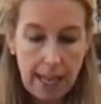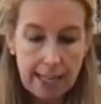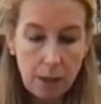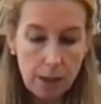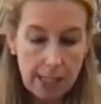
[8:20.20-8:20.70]

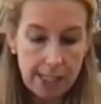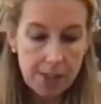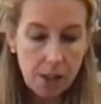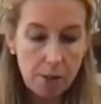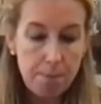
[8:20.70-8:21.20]
Now
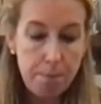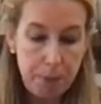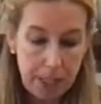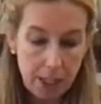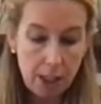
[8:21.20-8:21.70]
these are
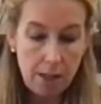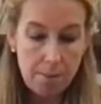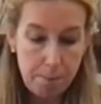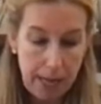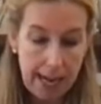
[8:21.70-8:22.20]
beer
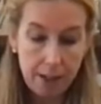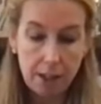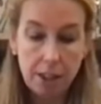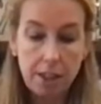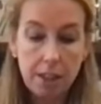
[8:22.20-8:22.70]

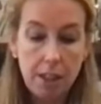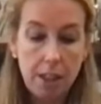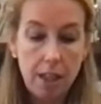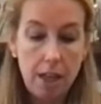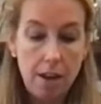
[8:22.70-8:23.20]
battered
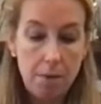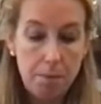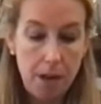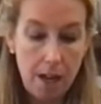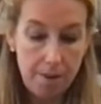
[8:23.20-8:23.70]

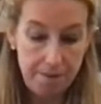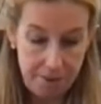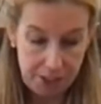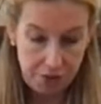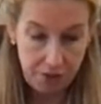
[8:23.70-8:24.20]

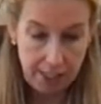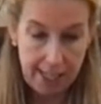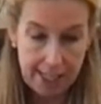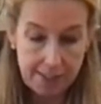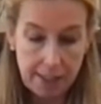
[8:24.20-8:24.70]
fish
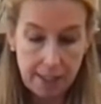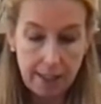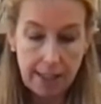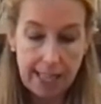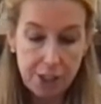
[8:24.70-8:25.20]
fillets.
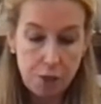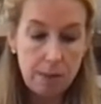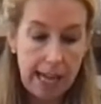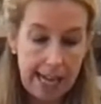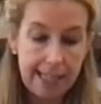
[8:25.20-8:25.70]
They do
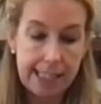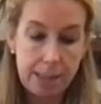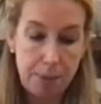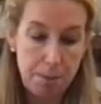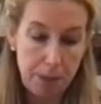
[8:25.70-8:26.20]
not need
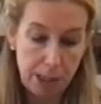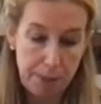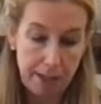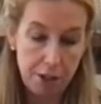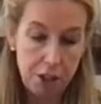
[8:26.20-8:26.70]
to be beer
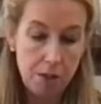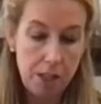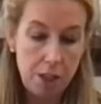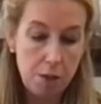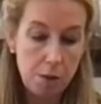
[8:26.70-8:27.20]
battered. You
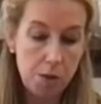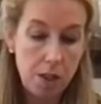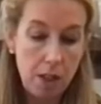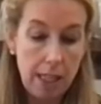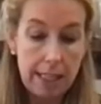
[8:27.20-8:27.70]
can
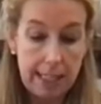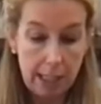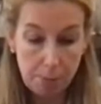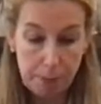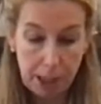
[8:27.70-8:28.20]
use
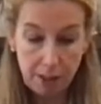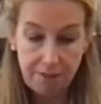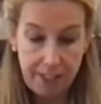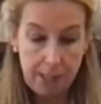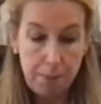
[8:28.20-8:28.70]
near beer,
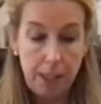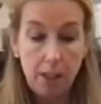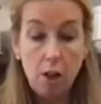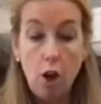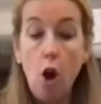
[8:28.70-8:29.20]
fake beer,